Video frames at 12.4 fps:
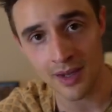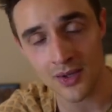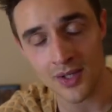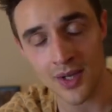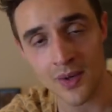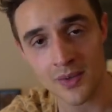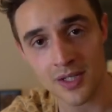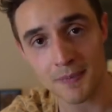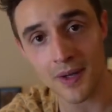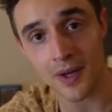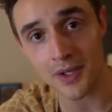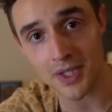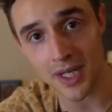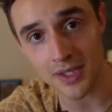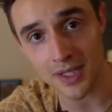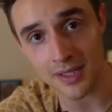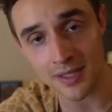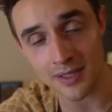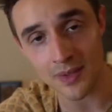So just be
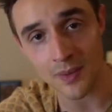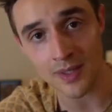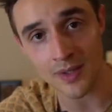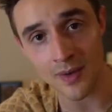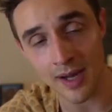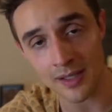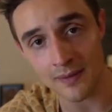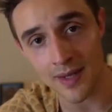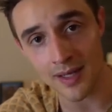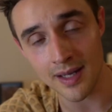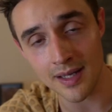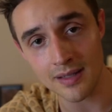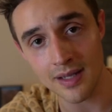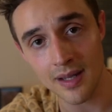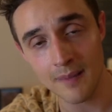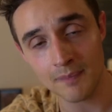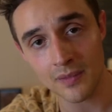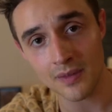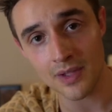conscientious as to what you activate and
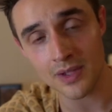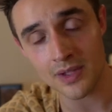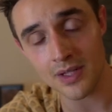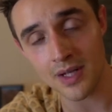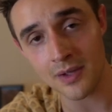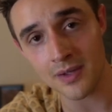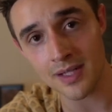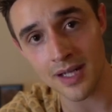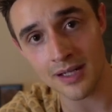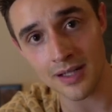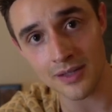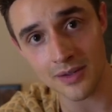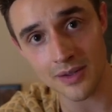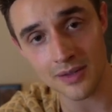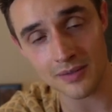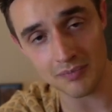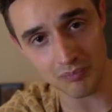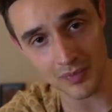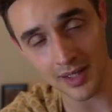just understand that,
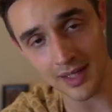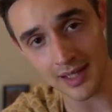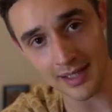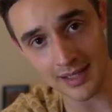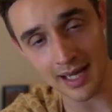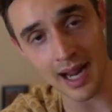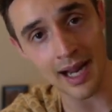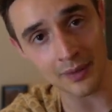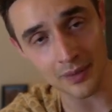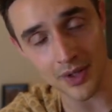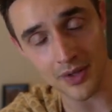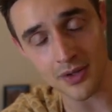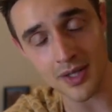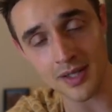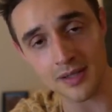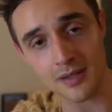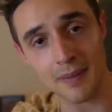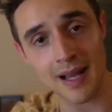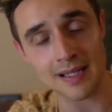that it's tied with other things
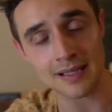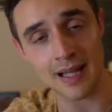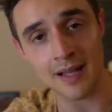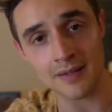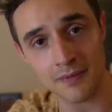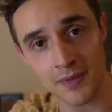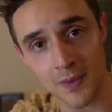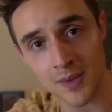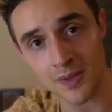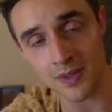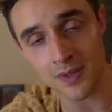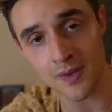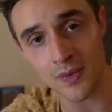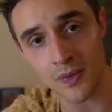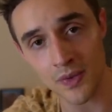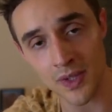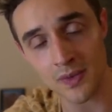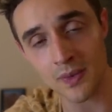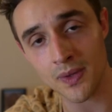in their past lives if you wish to do
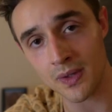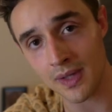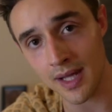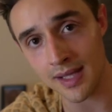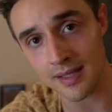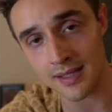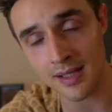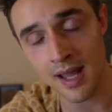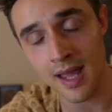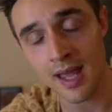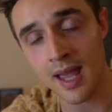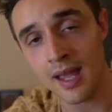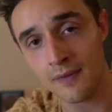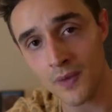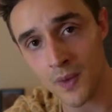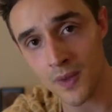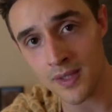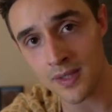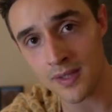this with your clients. And of
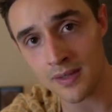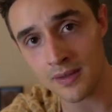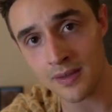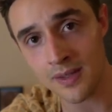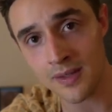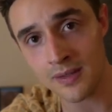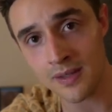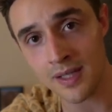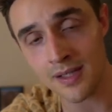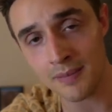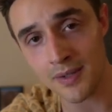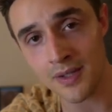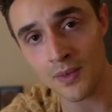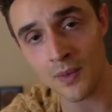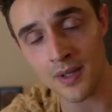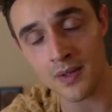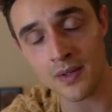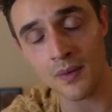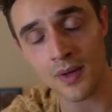course, you, it's up to you,
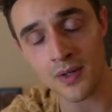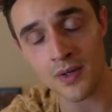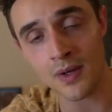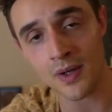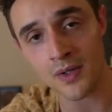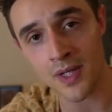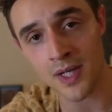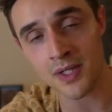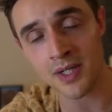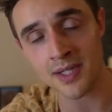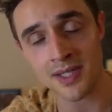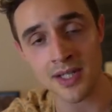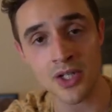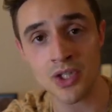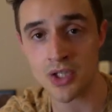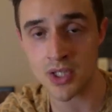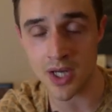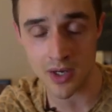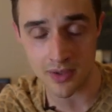you, whether you conscientiously
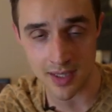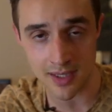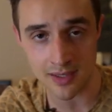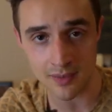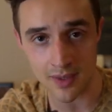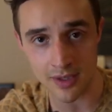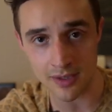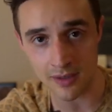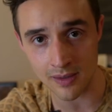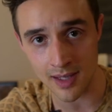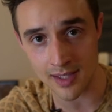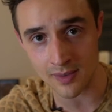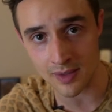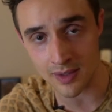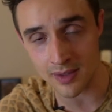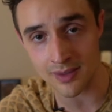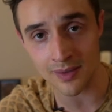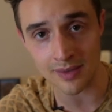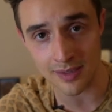share this with your clients, whether
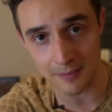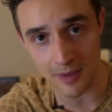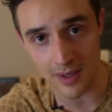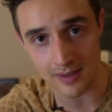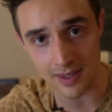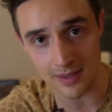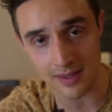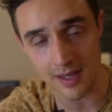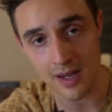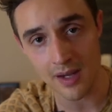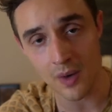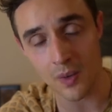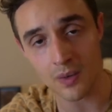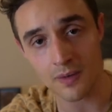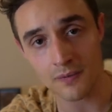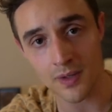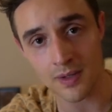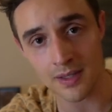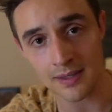you're doing this process, or if
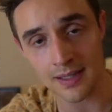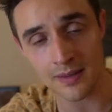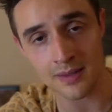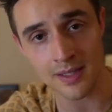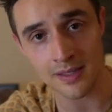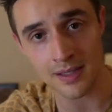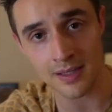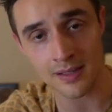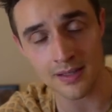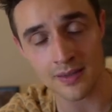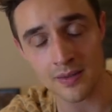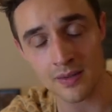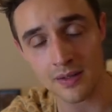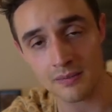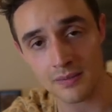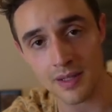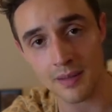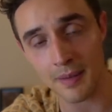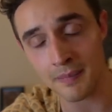you're just allowing these things to
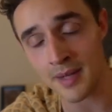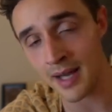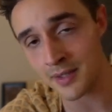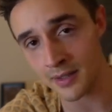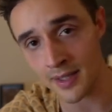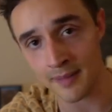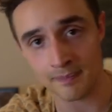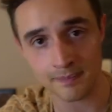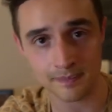come up naturally.